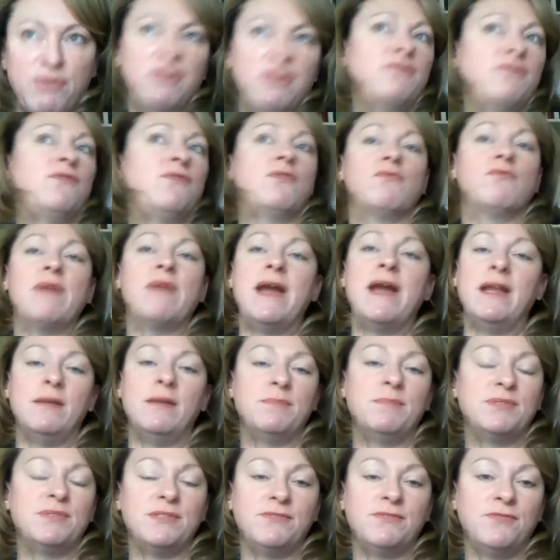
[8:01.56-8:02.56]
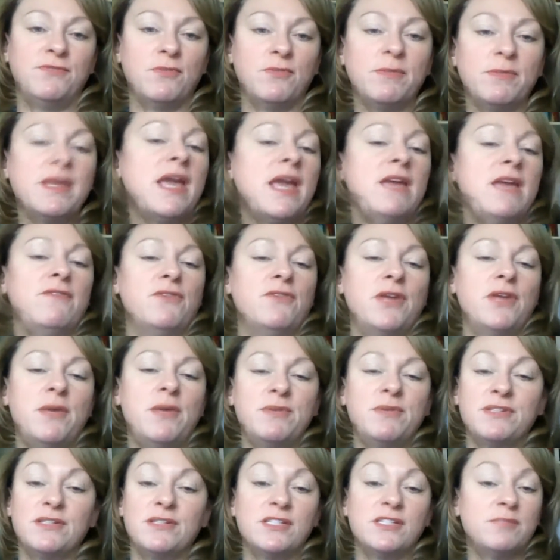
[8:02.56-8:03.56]
write-ups for behavior. He was
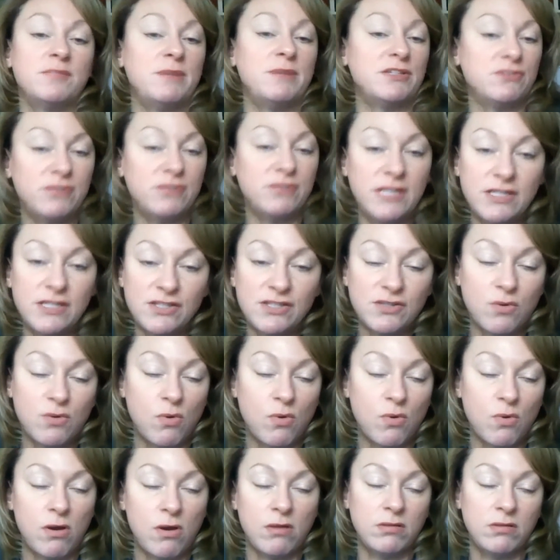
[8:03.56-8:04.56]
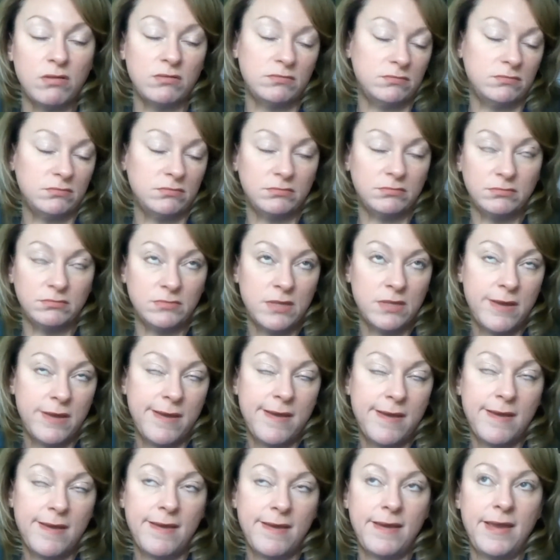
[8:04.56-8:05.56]
in a special needs school,
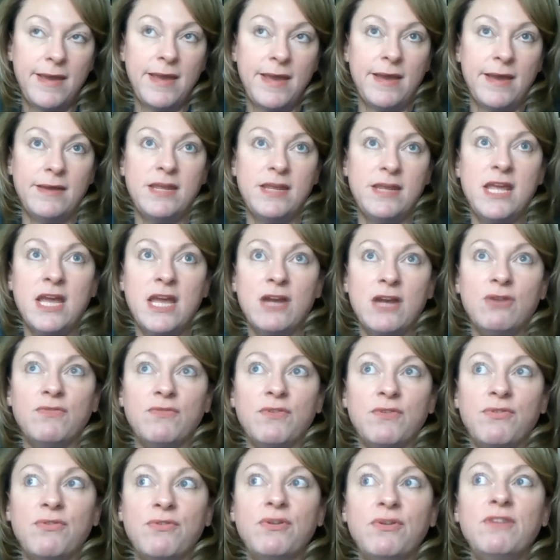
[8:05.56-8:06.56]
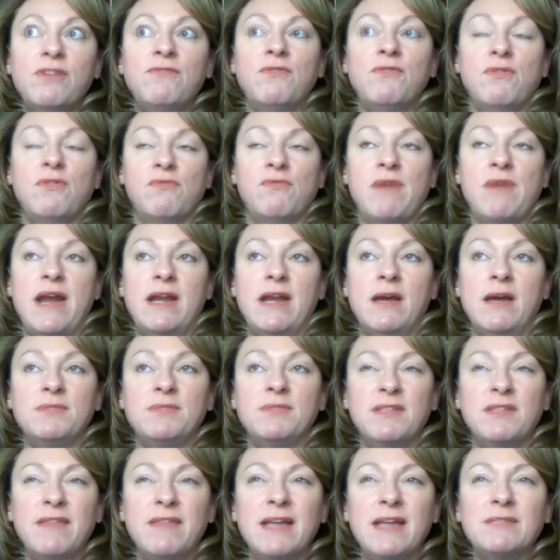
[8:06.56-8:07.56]
and he had over 34 write-ups.
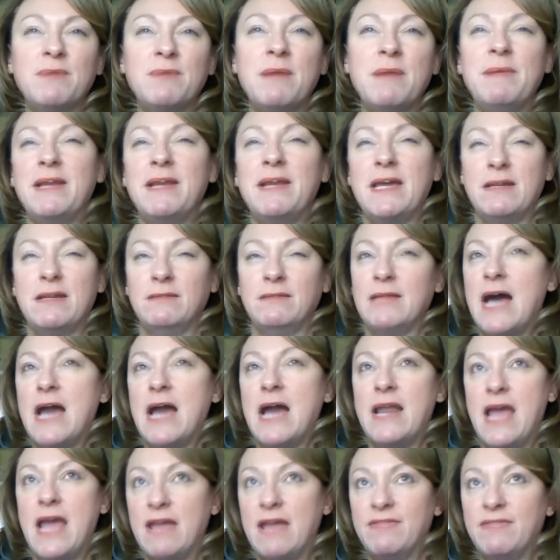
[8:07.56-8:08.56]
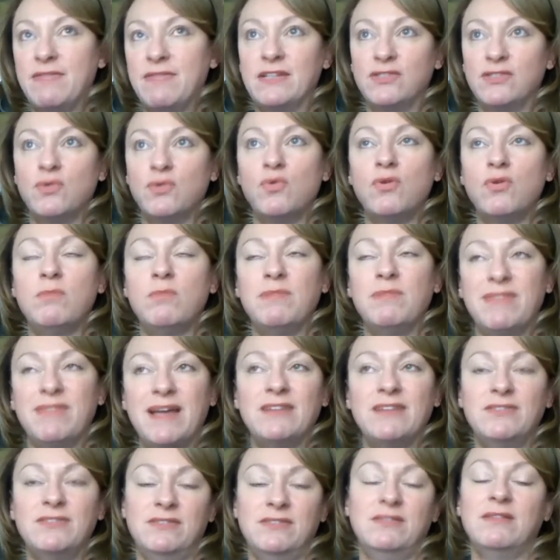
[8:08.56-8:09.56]
And that's probably not a lot at that school, but that's
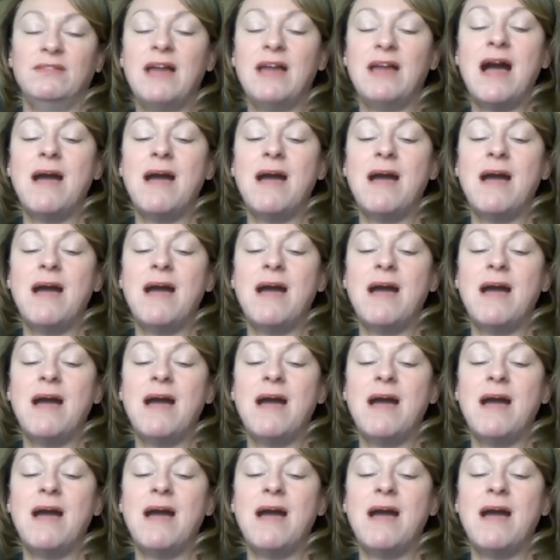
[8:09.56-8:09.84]
just a lot.